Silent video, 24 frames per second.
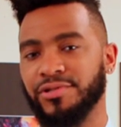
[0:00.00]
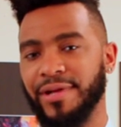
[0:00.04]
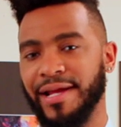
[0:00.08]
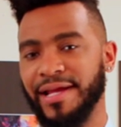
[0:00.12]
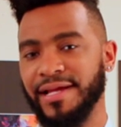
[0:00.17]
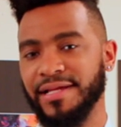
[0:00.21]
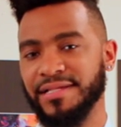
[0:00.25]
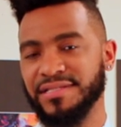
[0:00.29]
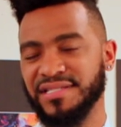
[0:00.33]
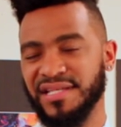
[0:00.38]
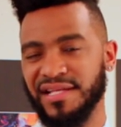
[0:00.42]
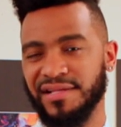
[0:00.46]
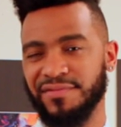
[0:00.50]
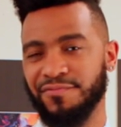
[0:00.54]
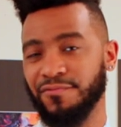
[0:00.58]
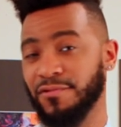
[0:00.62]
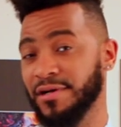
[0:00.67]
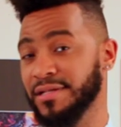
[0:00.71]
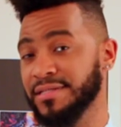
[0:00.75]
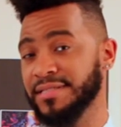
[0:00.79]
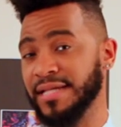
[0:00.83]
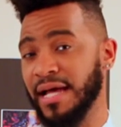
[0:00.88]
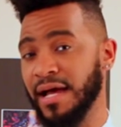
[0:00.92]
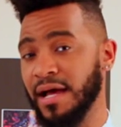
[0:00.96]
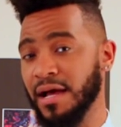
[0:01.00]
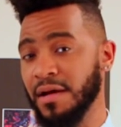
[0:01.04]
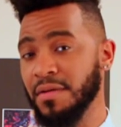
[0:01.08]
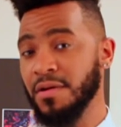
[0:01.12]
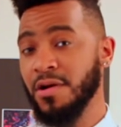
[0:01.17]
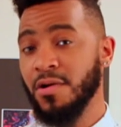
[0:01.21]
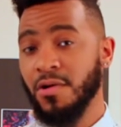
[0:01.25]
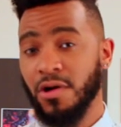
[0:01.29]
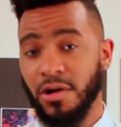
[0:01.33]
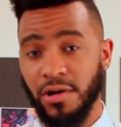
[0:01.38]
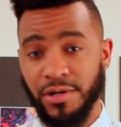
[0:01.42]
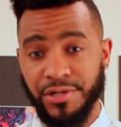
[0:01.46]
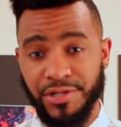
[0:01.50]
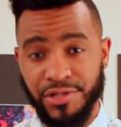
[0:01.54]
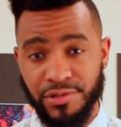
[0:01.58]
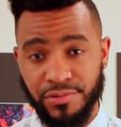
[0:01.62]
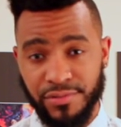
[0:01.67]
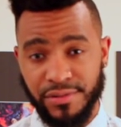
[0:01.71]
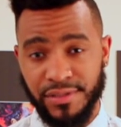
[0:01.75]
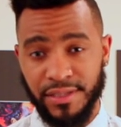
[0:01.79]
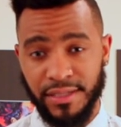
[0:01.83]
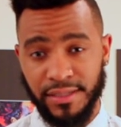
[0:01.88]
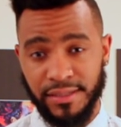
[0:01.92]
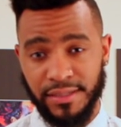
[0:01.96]
trades at one time? Or do
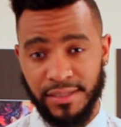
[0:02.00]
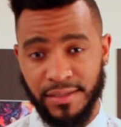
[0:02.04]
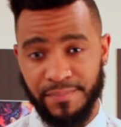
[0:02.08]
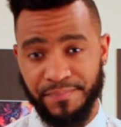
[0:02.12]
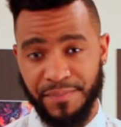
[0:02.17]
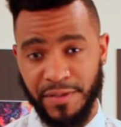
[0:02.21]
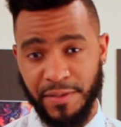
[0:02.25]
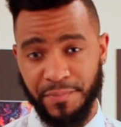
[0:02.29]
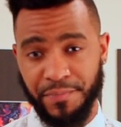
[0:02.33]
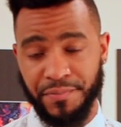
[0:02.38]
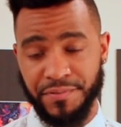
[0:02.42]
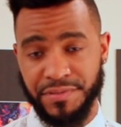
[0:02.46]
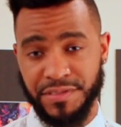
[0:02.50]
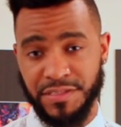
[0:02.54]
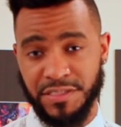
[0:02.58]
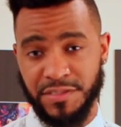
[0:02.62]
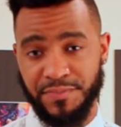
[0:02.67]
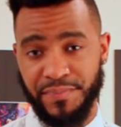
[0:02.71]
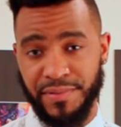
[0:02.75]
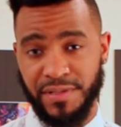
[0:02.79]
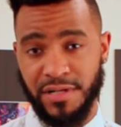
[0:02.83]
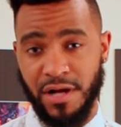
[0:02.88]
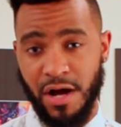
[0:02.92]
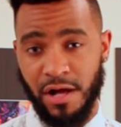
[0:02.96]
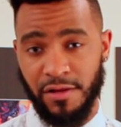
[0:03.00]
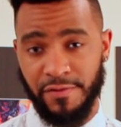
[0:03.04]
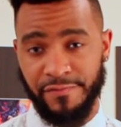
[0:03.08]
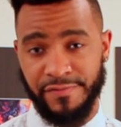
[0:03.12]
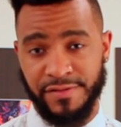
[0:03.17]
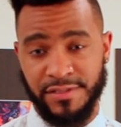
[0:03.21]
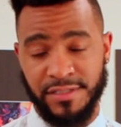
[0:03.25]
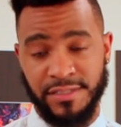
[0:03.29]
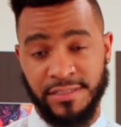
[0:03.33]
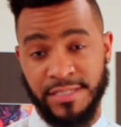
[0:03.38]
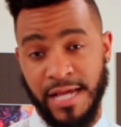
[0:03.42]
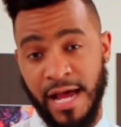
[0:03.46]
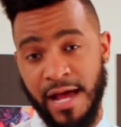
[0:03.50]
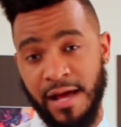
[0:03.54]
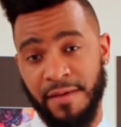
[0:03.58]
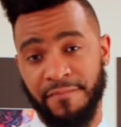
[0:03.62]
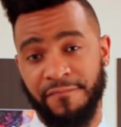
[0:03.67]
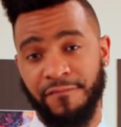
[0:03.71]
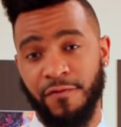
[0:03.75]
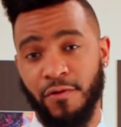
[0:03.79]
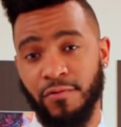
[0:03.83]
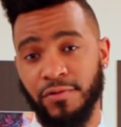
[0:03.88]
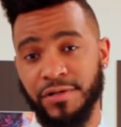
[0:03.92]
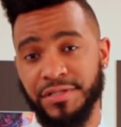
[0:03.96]
you think that people should spend all of the time
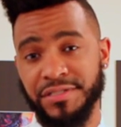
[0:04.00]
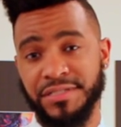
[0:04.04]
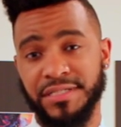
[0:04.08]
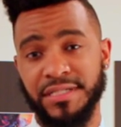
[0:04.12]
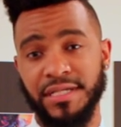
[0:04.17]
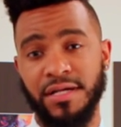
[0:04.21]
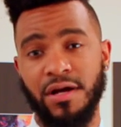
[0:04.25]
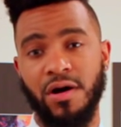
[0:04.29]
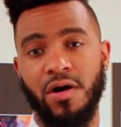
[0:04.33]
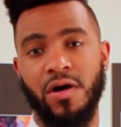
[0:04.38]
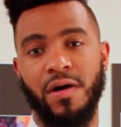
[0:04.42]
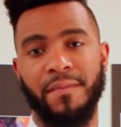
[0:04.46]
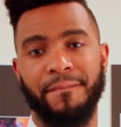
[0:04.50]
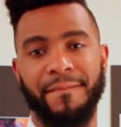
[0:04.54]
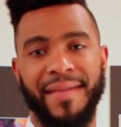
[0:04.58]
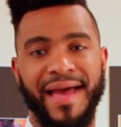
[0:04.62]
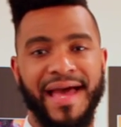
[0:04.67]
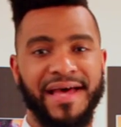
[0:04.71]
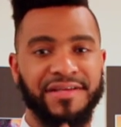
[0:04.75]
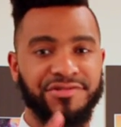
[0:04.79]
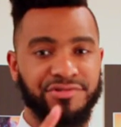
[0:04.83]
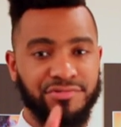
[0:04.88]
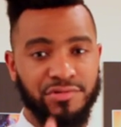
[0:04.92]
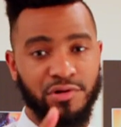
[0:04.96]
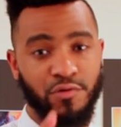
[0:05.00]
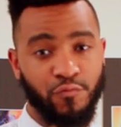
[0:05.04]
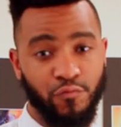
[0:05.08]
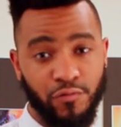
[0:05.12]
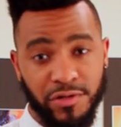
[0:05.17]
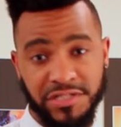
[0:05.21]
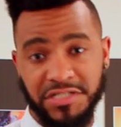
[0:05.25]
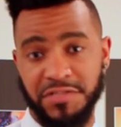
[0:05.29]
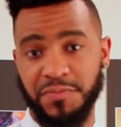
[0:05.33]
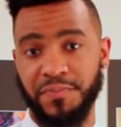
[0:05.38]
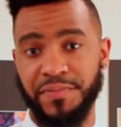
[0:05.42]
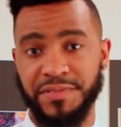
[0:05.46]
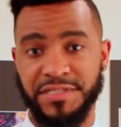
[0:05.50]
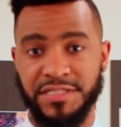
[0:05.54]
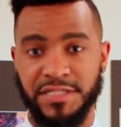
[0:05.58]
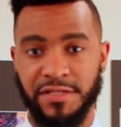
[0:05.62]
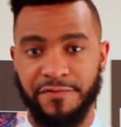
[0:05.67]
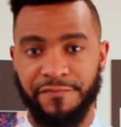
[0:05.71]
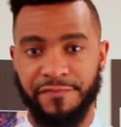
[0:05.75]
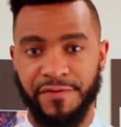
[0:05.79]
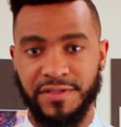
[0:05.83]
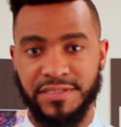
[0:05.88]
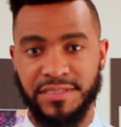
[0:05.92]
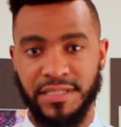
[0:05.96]
focusing on mastering one
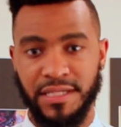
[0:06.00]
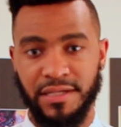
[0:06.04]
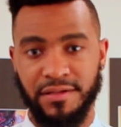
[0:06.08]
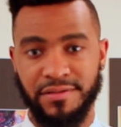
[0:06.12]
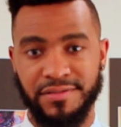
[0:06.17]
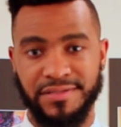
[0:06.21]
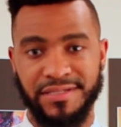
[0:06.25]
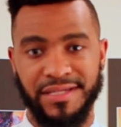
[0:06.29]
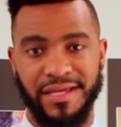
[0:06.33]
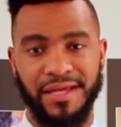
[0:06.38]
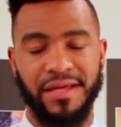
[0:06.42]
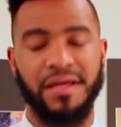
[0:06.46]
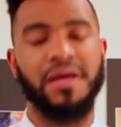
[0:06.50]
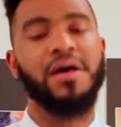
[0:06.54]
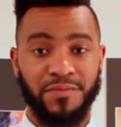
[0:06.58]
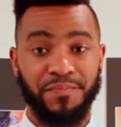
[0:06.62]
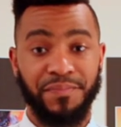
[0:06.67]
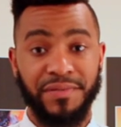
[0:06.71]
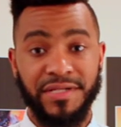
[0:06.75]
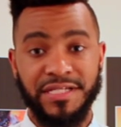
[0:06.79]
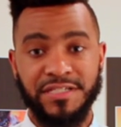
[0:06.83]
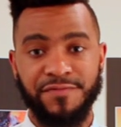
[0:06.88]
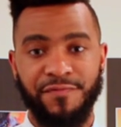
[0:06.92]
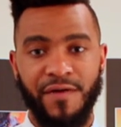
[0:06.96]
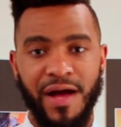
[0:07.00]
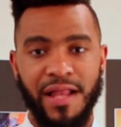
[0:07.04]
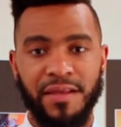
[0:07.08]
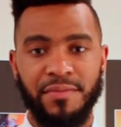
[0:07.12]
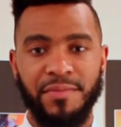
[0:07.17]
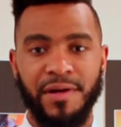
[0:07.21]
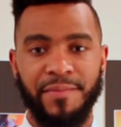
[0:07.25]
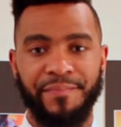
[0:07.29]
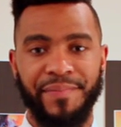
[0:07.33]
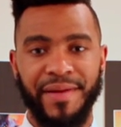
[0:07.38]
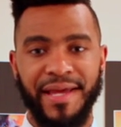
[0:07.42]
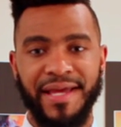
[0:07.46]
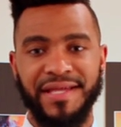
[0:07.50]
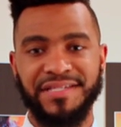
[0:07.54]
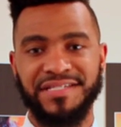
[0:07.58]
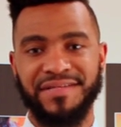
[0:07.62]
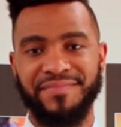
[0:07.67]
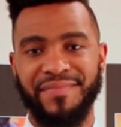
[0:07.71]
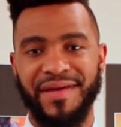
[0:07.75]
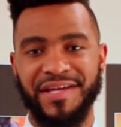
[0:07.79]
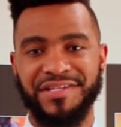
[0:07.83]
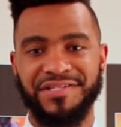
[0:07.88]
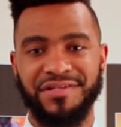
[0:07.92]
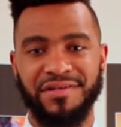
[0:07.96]
specific skill set? So please follow my page
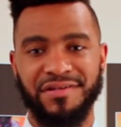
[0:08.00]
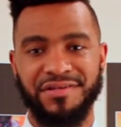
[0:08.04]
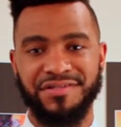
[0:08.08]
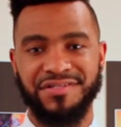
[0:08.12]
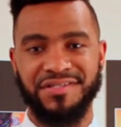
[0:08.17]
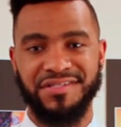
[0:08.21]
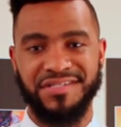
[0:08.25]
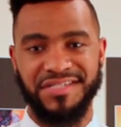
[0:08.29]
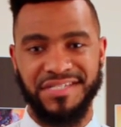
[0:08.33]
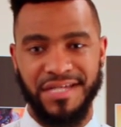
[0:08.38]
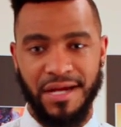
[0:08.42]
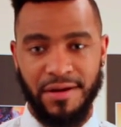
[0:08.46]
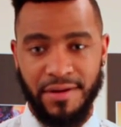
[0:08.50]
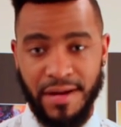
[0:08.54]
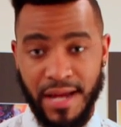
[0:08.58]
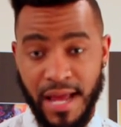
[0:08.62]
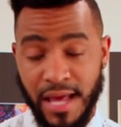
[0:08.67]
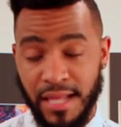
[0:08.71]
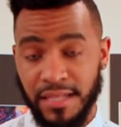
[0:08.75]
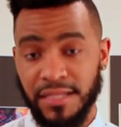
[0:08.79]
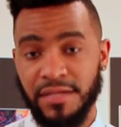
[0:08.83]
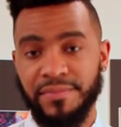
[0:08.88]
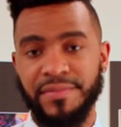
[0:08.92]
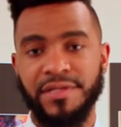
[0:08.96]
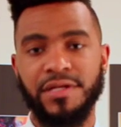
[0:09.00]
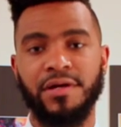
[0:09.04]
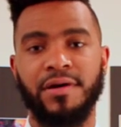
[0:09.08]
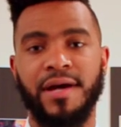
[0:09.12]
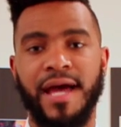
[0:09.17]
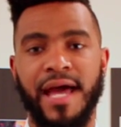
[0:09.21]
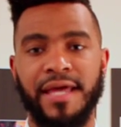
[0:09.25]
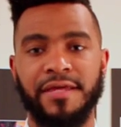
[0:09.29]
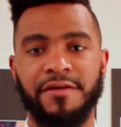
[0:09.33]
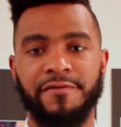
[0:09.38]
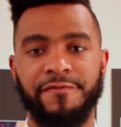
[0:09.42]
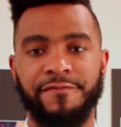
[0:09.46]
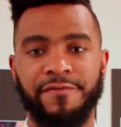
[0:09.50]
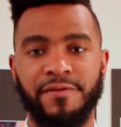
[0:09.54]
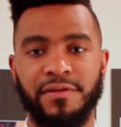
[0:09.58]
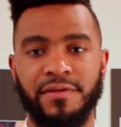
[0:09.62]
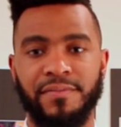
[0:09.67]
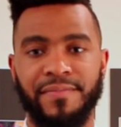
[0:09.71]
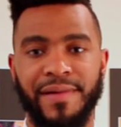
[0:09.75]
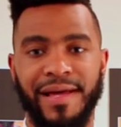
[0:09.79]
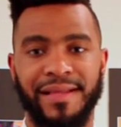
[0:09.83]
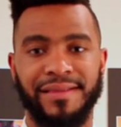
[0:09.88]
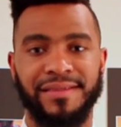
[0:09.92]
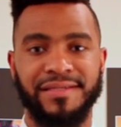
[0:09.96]
and make sure that you share it. Let me know how you feel
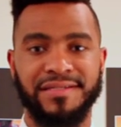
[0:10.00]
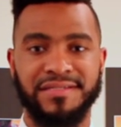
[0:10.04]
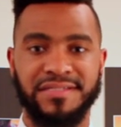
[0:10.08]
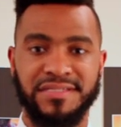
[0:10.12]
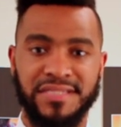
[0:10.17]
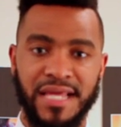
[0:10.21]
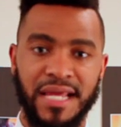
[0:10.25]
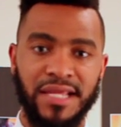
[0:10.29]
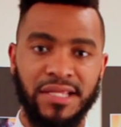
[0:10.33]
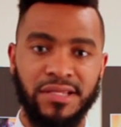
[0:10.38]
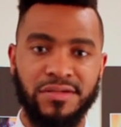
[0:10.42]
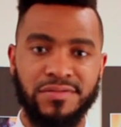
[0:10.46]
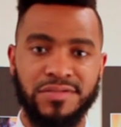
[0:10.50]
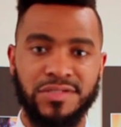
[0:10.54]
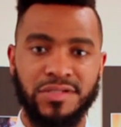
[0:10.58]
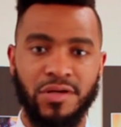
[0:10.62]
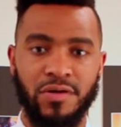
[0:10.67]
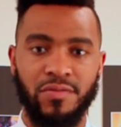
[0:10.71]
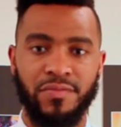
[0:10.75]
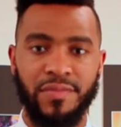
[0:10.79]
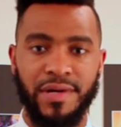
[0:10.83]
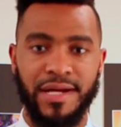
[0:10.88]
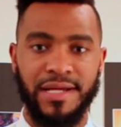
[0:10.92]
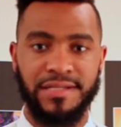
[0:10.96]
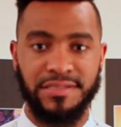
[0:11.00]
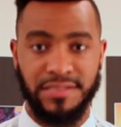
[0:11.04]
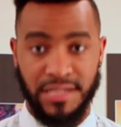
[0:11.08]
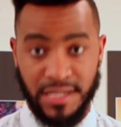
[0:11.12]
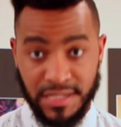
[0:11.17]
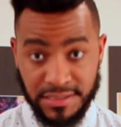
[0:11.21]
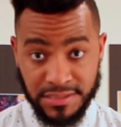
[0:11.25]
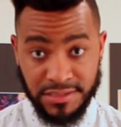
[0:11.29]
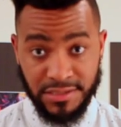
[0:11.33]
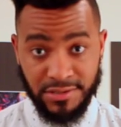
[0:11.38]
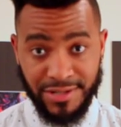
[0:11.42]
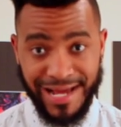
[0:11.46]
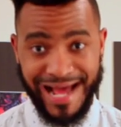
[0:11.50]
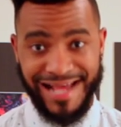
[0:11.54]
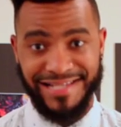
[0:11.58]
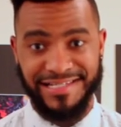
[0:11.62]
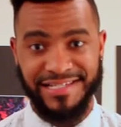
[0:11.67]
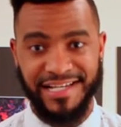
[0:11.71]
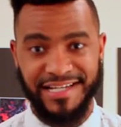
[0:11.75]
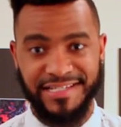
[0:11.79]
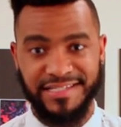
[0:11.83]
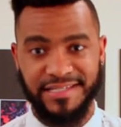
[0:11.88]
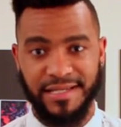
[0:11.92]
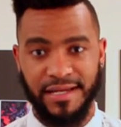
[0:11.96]
about this. Thank you so much. See you guys
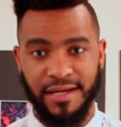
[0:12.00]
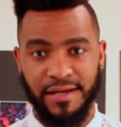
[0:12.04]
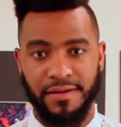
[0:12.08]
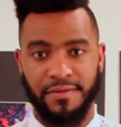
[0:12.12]
next